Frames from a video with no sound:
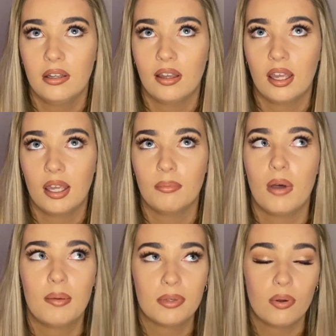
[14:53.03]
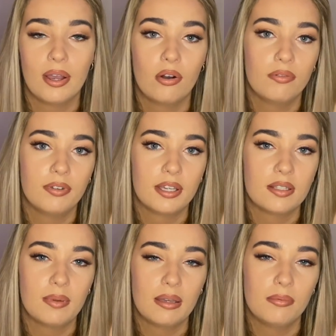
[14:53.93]
it might be quite obvious,
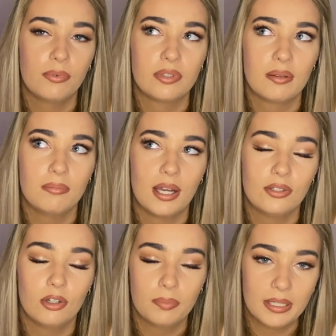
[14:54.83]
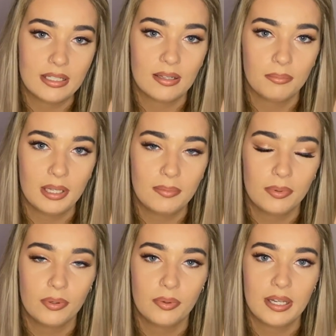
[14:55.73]
but it also might not be to some
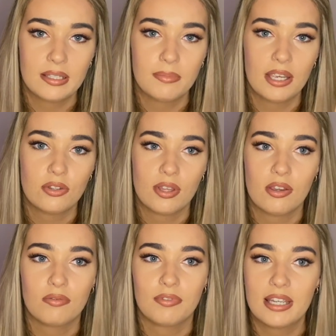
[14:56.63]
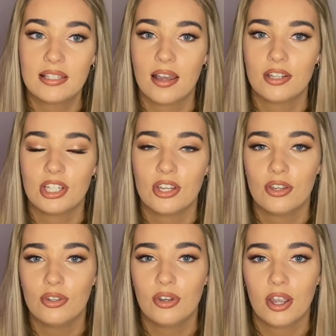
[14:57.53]
people, is make sure that you're researching who
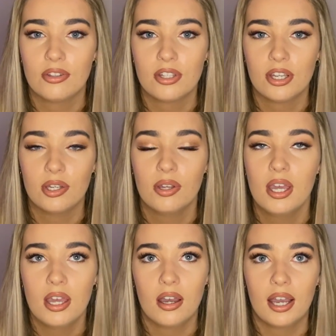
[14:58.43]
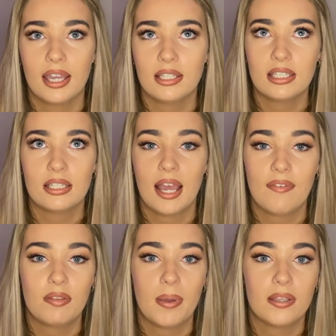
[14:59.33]
you go to. I didn't
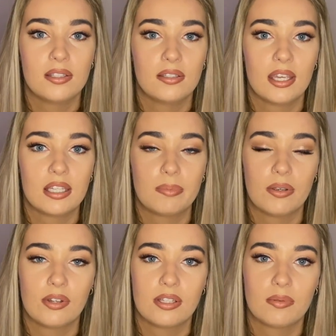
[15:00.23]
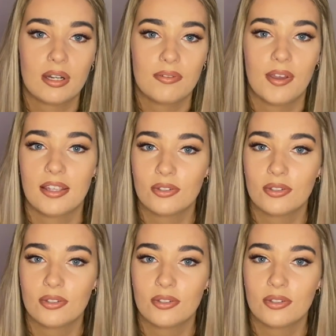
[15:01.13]
have the best experience when I first got